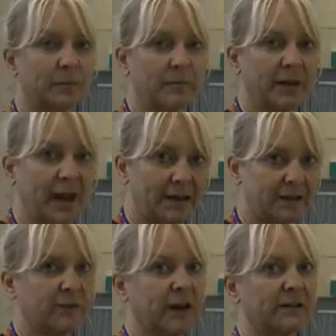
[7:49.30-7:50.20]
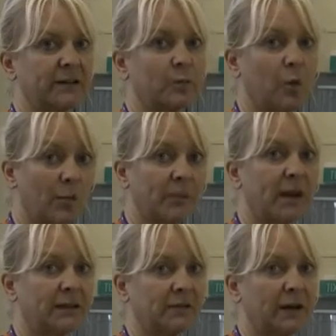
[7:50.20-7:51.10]
be activated, won't be
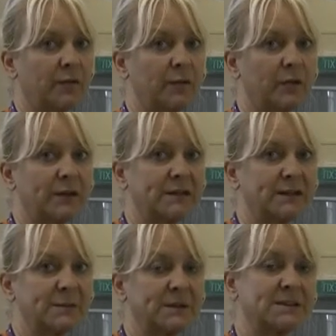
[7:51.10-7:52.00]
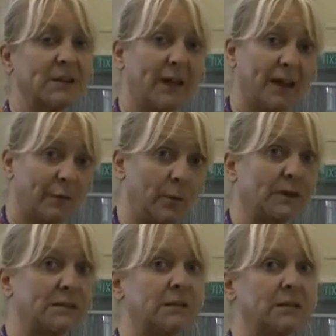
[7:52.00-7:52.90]
activated for the assessment, so that everyone
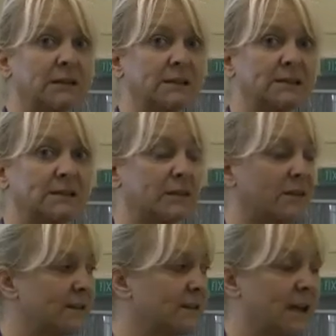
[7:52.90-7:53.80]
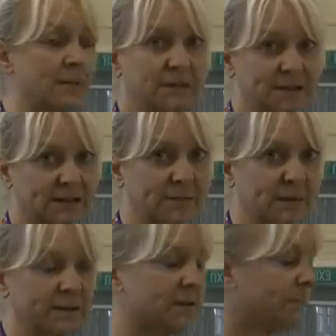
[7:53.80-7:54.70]
is doing their same
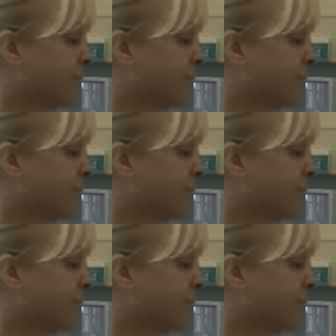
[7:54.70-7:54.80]
assessment.